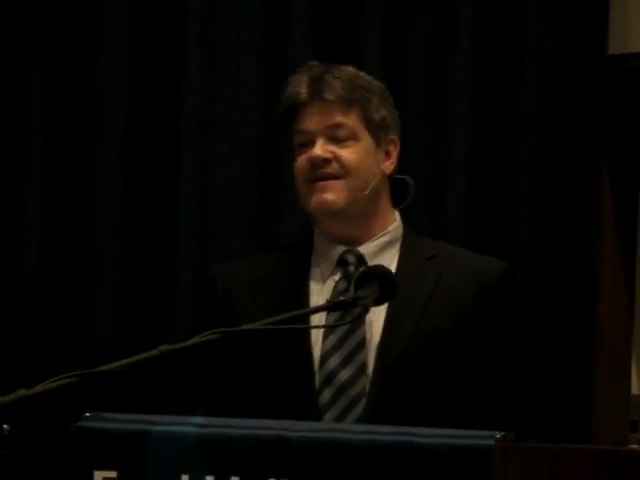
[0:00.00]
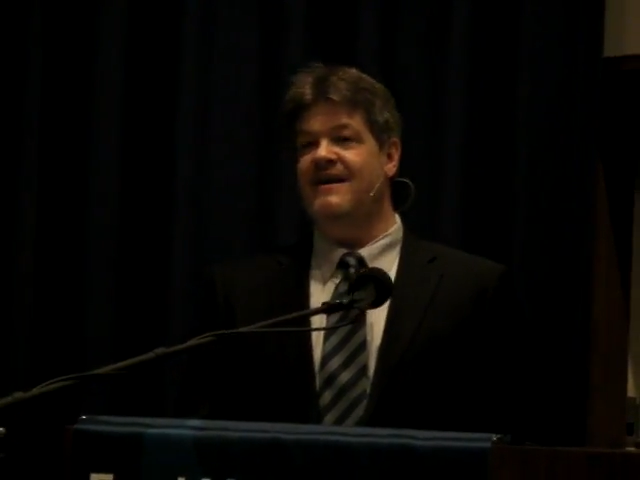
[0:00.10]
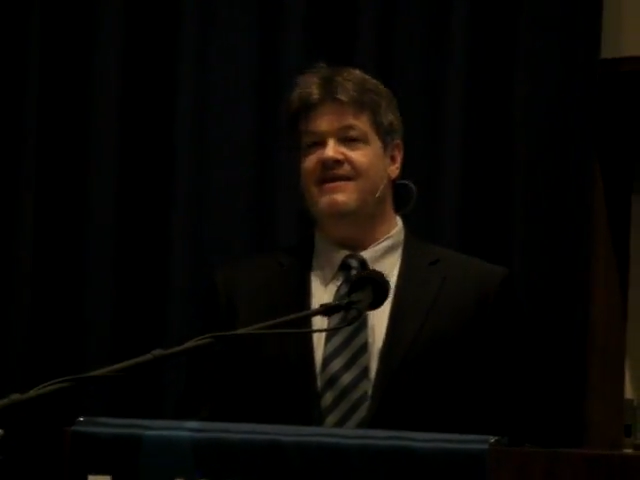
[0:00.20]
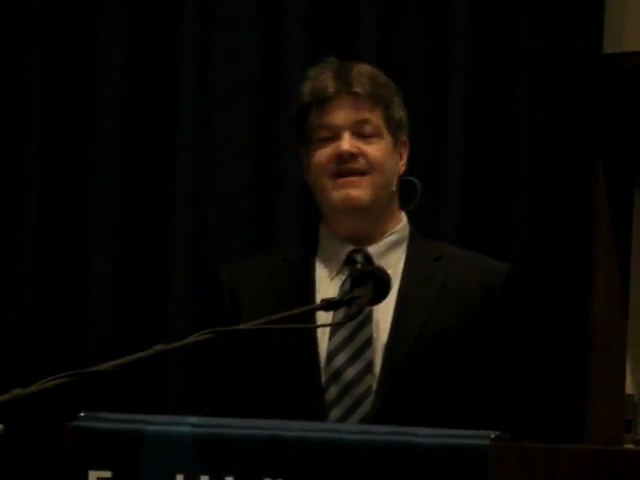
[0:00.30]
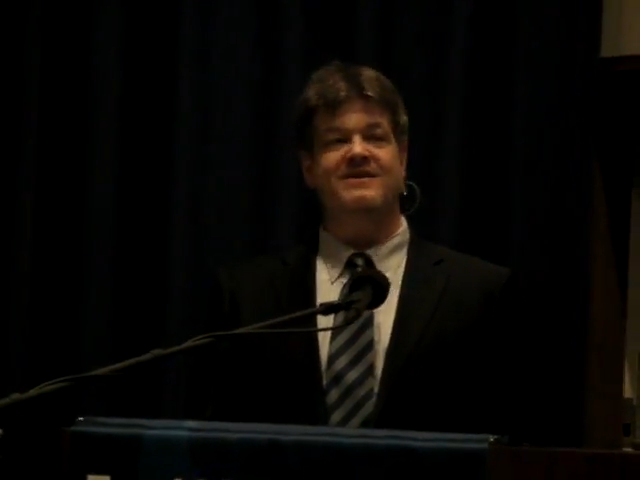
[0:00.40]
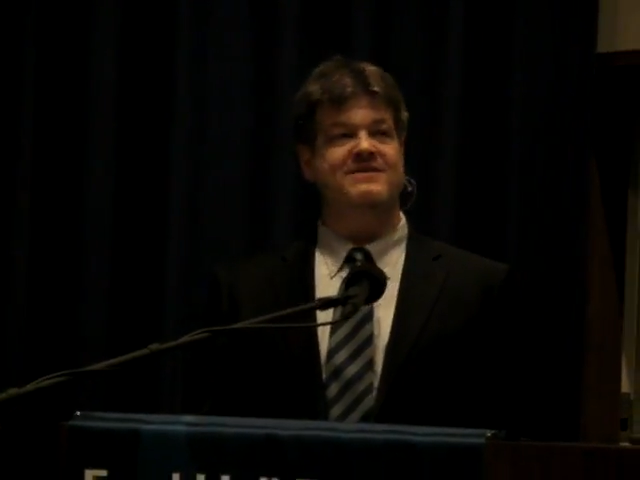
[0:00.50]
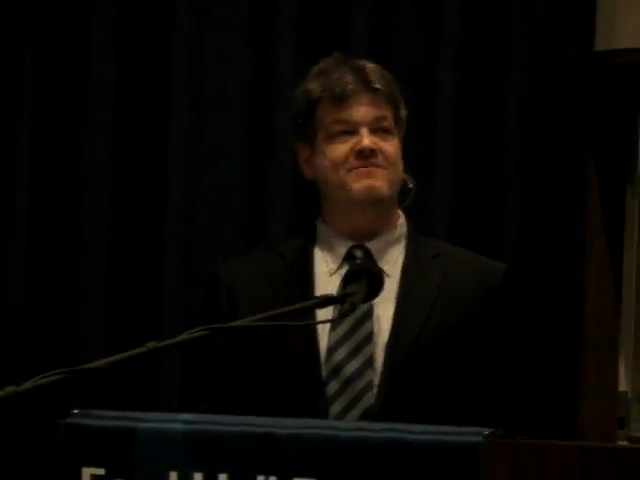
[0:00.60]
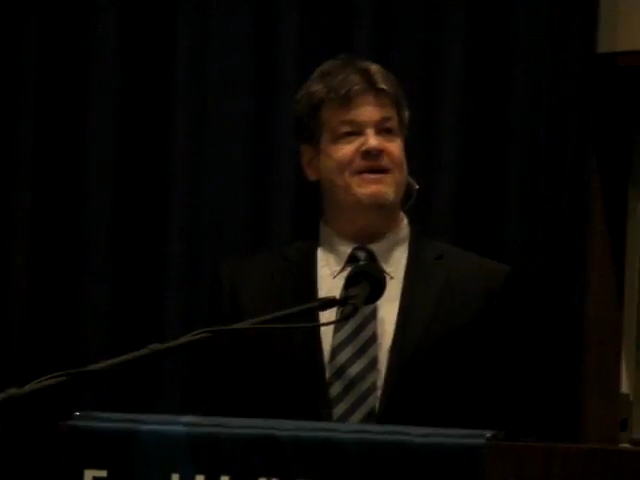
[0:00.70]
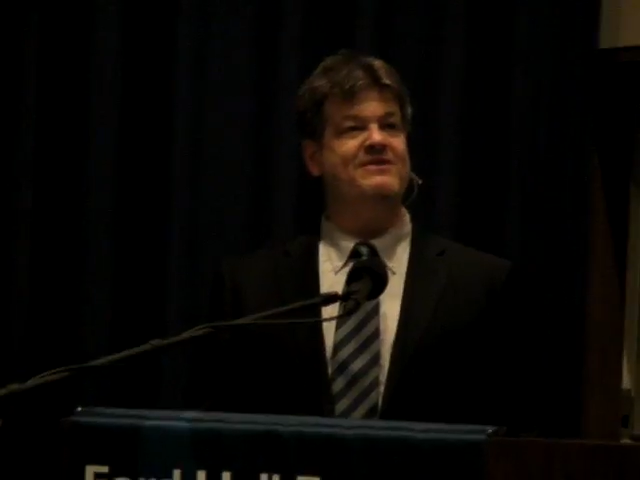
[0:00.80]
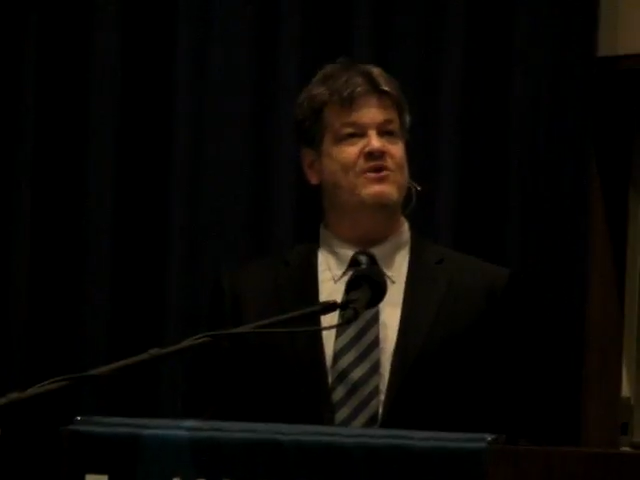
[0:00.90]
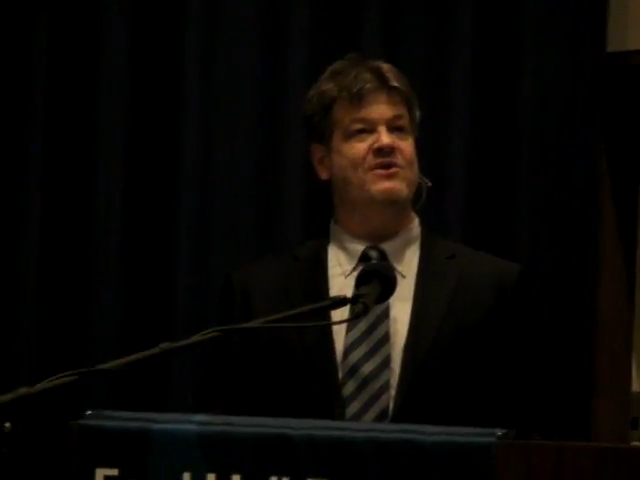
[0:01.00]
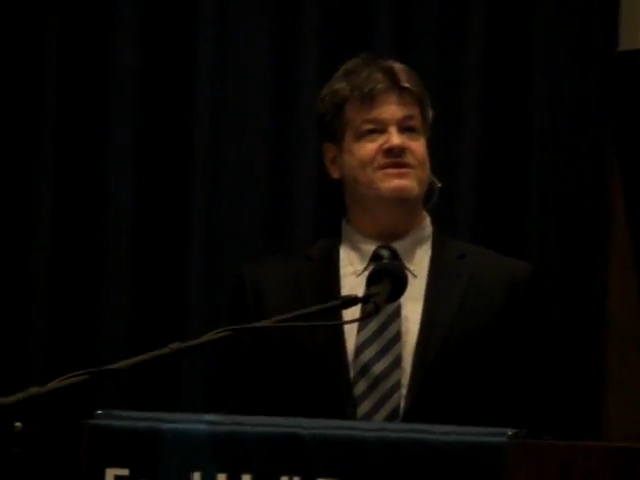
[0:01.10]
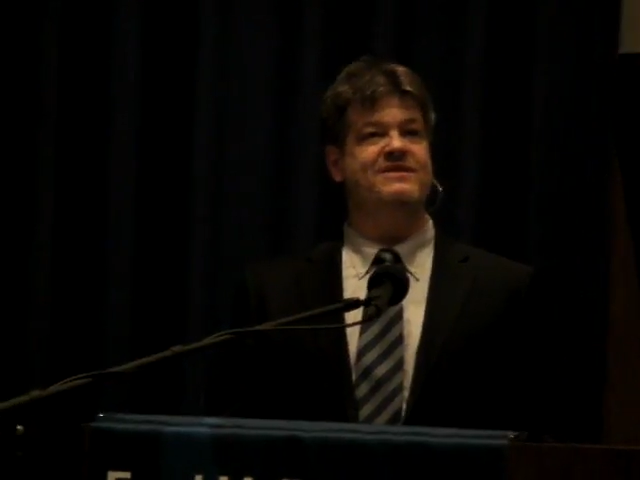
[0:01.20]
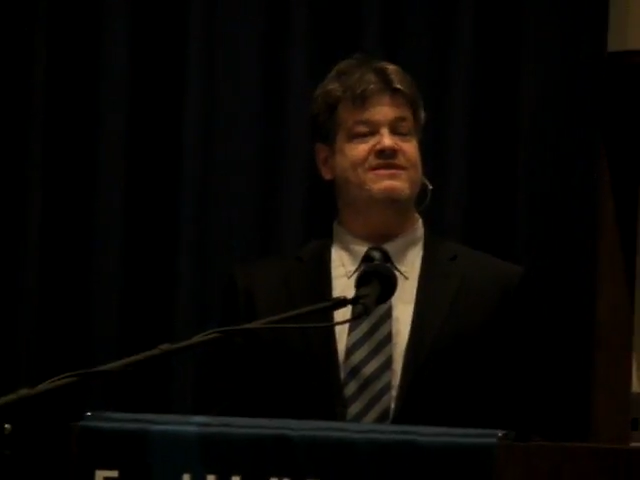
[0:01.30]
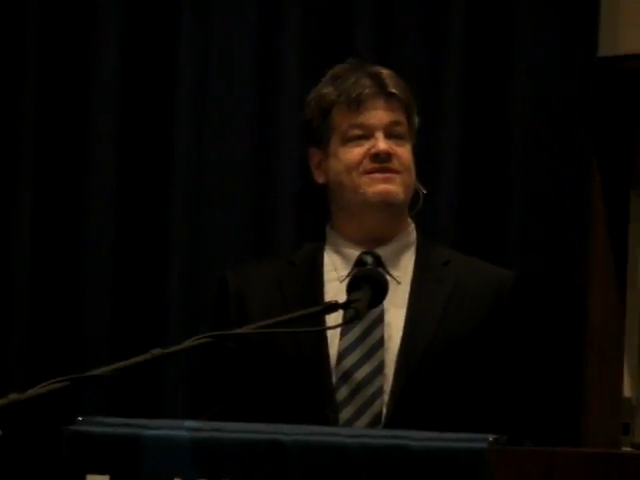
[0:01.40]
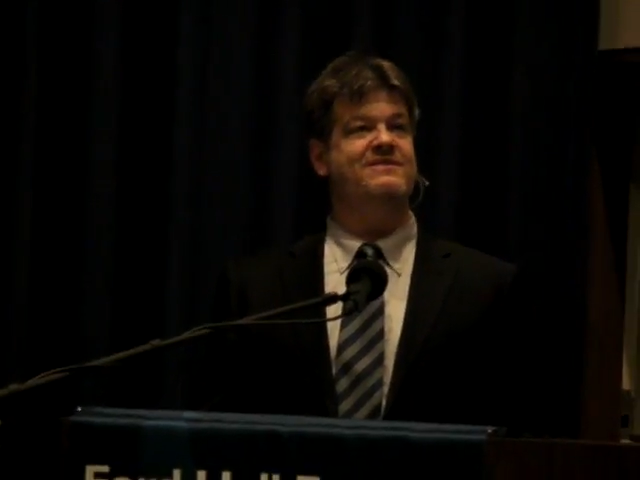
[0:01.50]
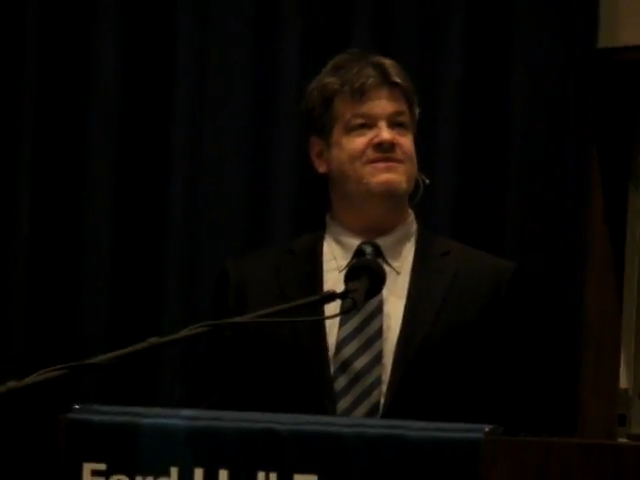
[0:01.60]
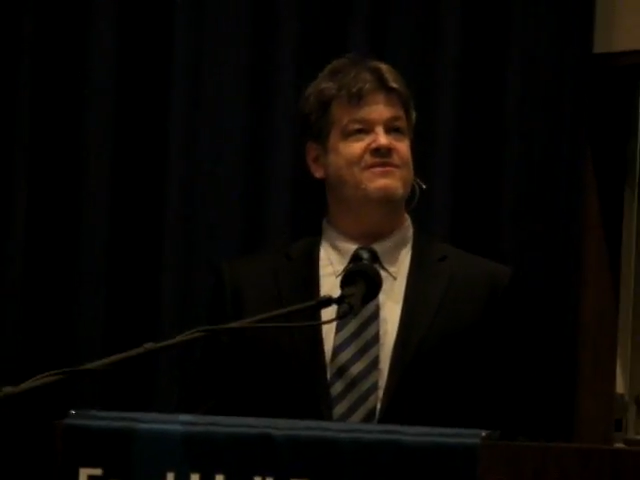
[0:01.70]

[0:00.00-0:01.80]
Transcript: anything else that makes noises